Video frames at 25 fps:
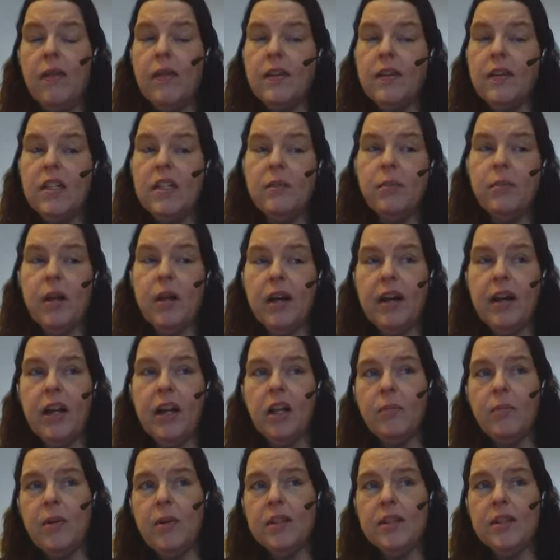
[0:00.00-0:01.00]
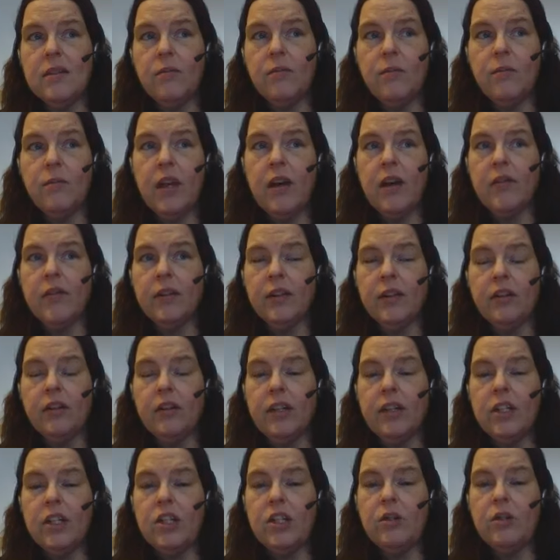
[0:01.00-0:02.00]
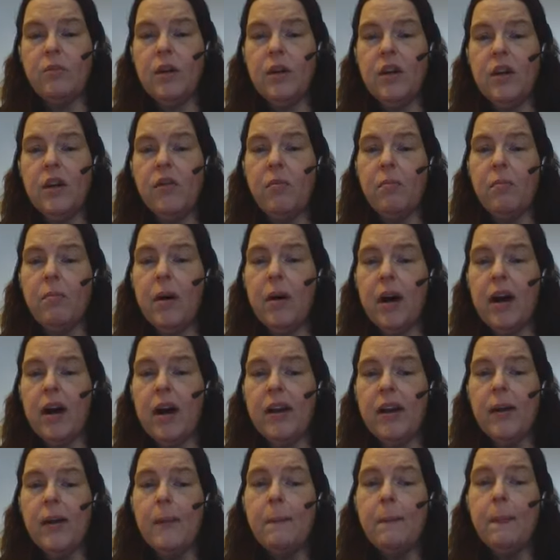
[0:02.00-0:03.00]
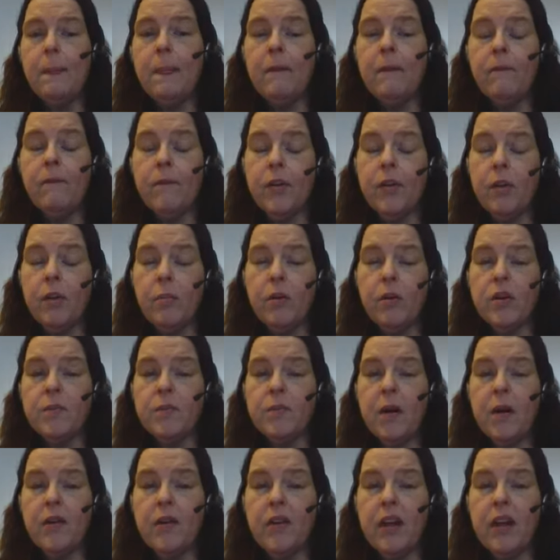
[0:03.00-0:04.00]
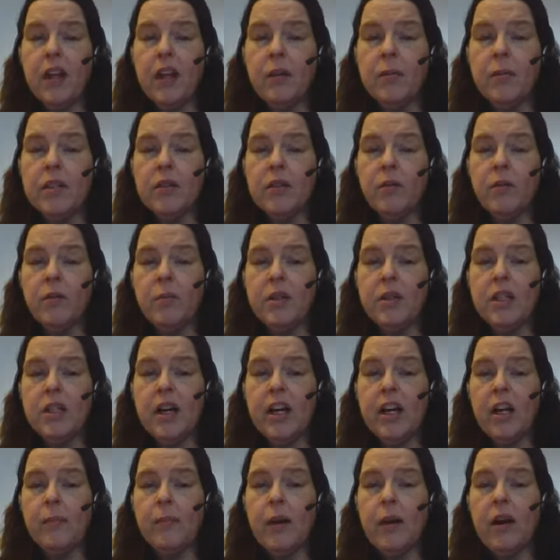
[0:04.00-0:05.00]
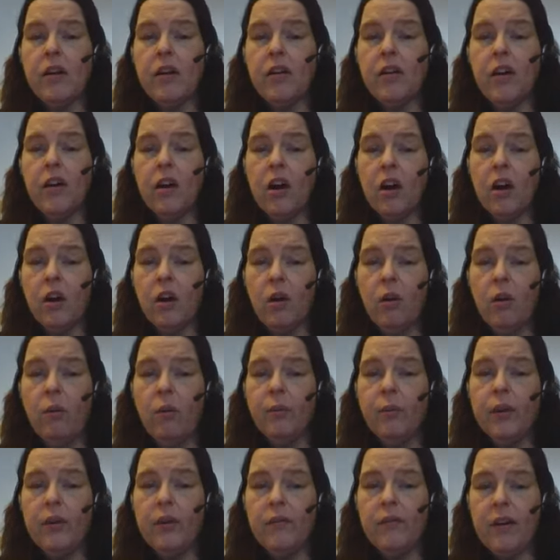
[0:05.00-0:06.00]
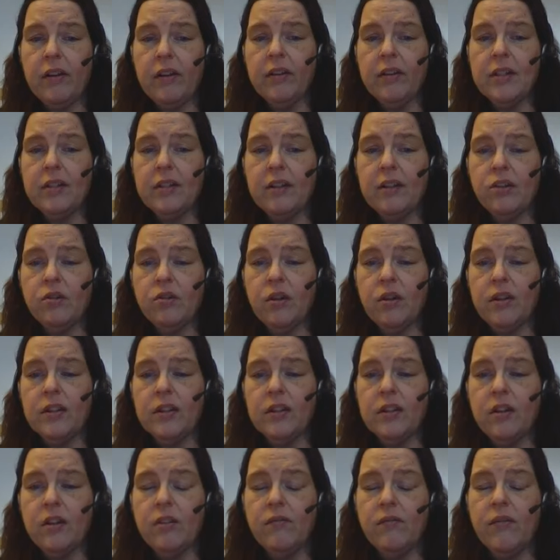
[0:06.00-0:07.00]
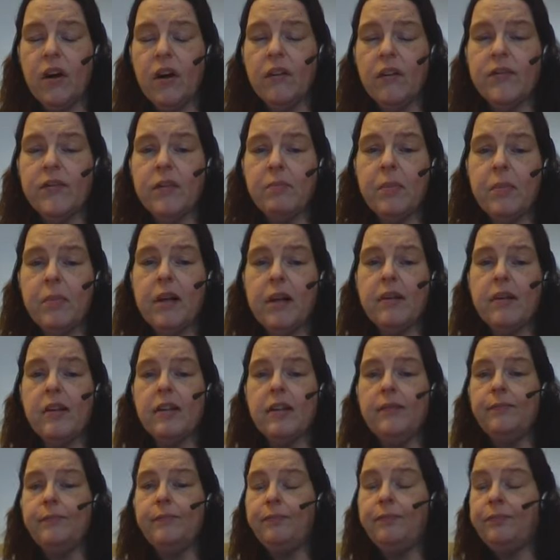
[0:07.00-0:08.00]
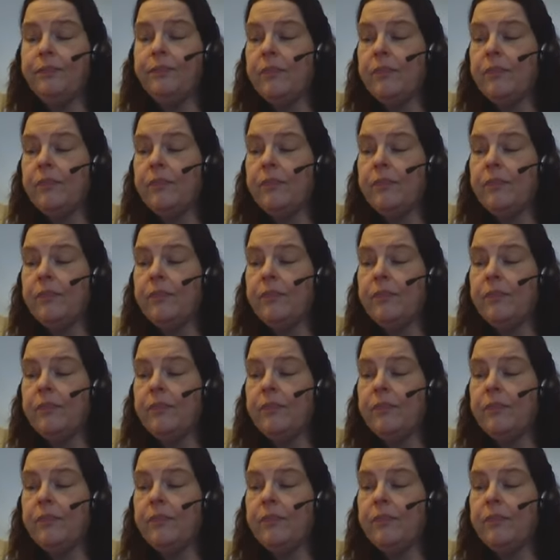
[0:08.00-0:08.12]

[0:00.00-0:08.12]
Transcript: The d block elements we have a little issue with, but for the most part, the elements that we'll be talking about are only valence electrons that are involved in bonding.